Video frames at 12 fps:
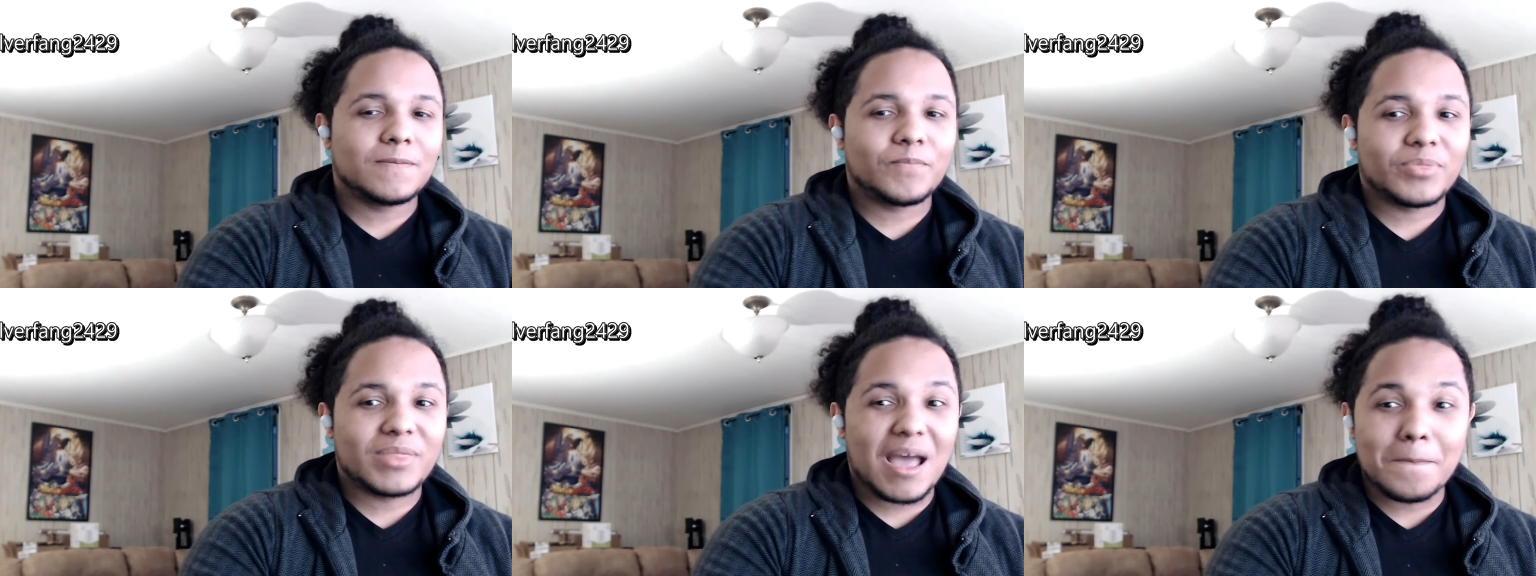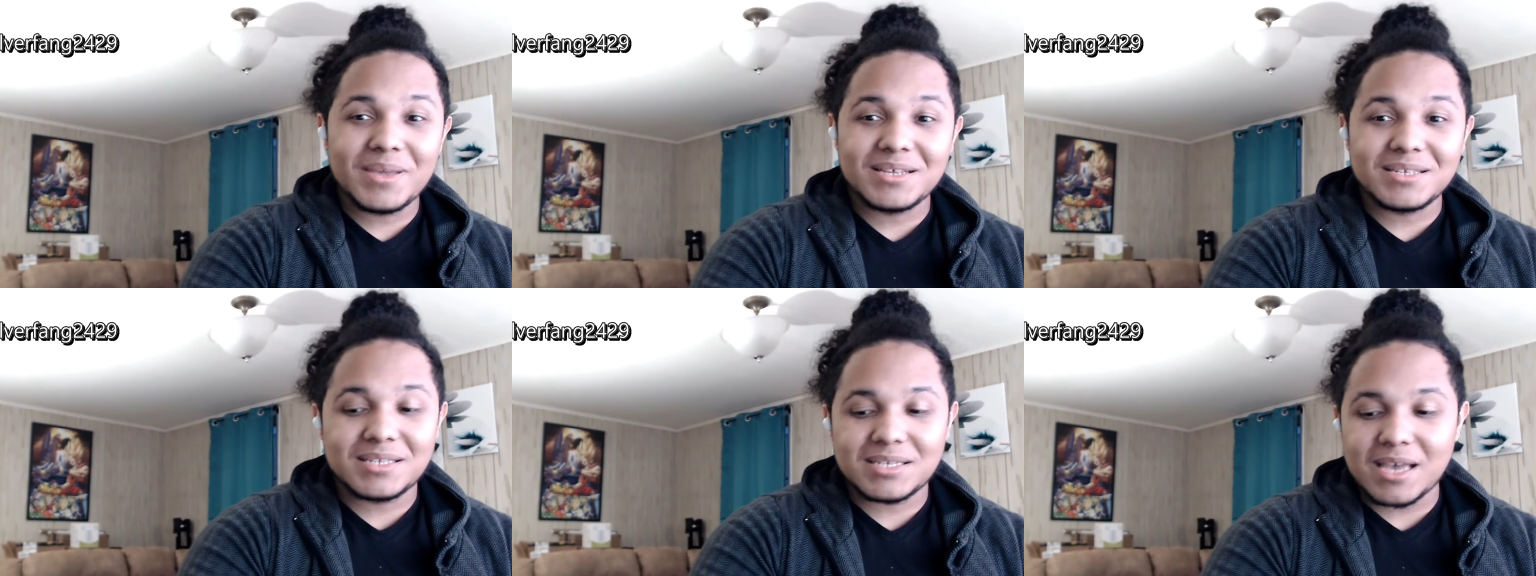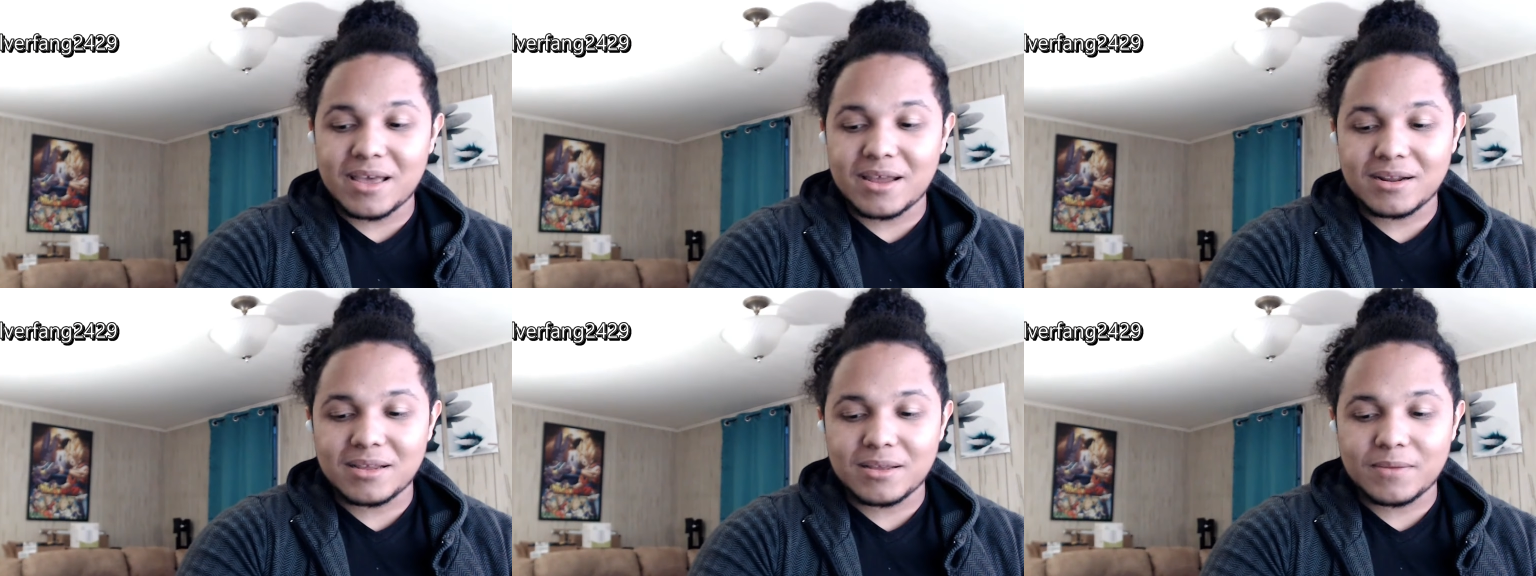That being said,
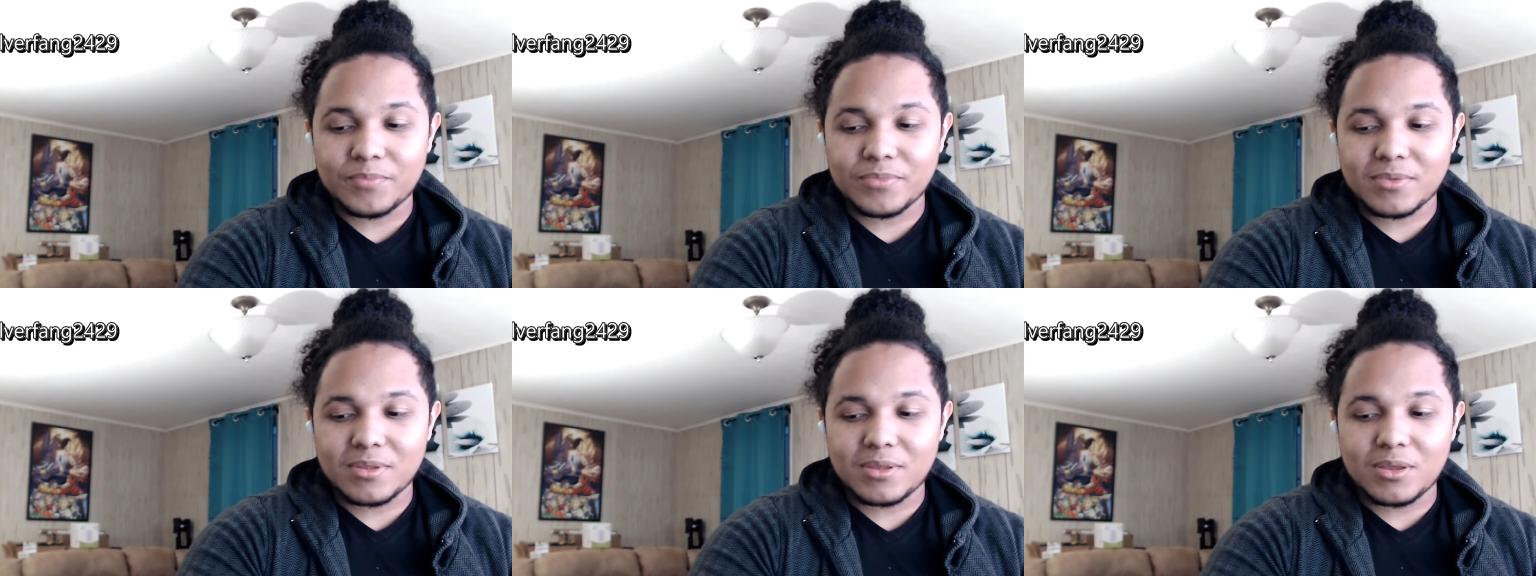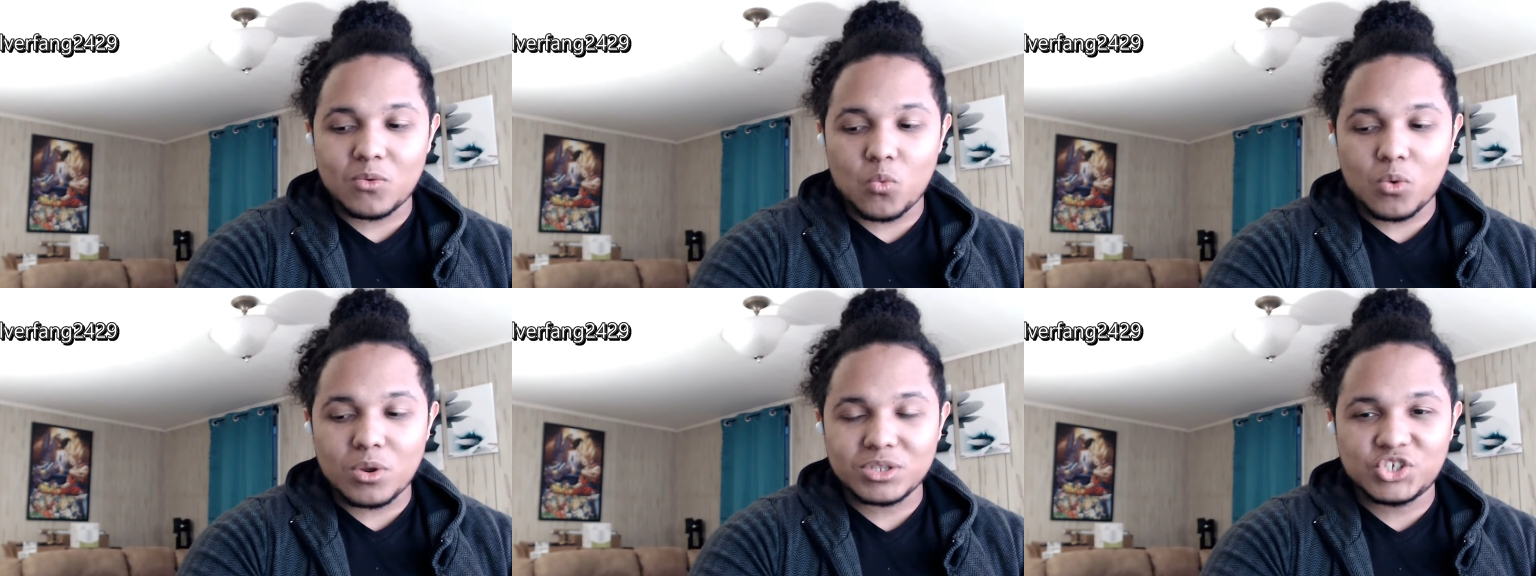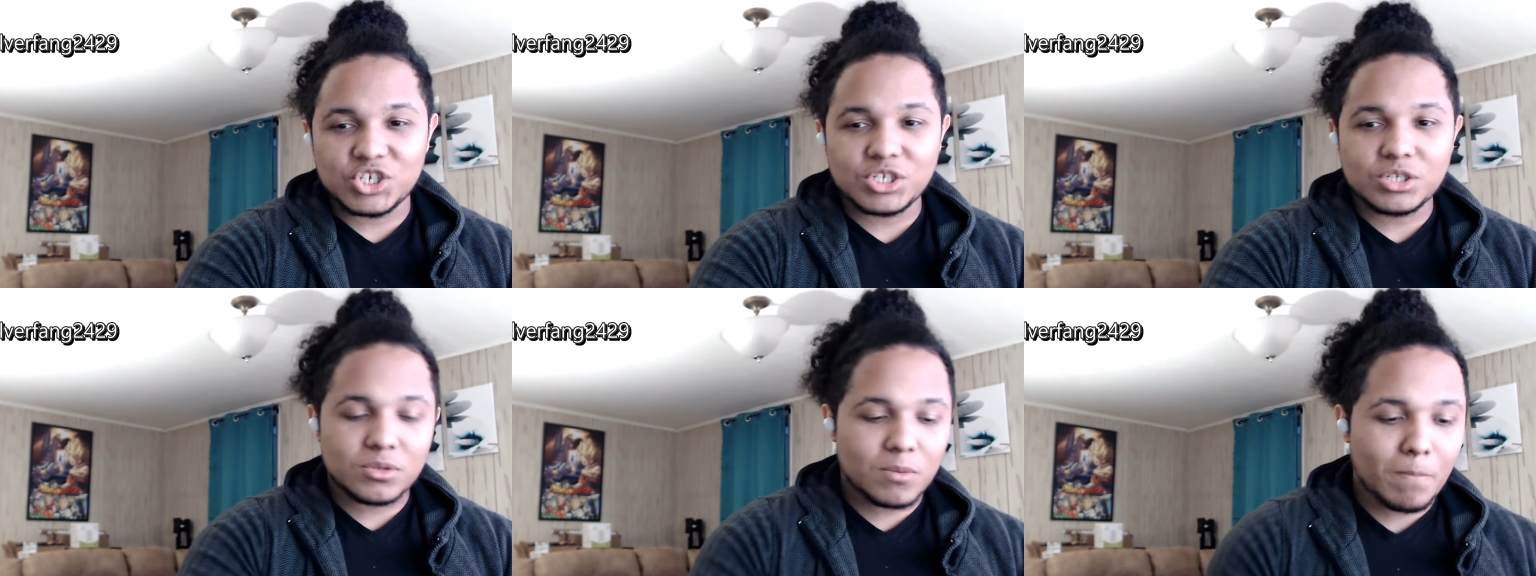
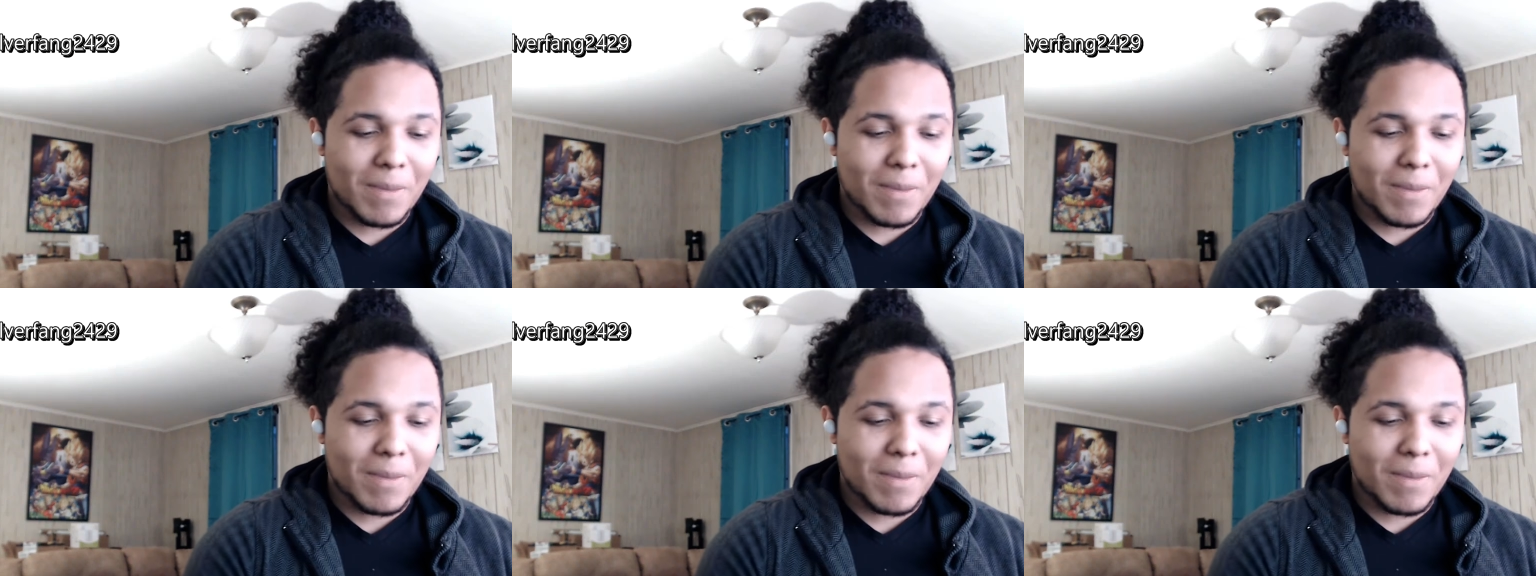just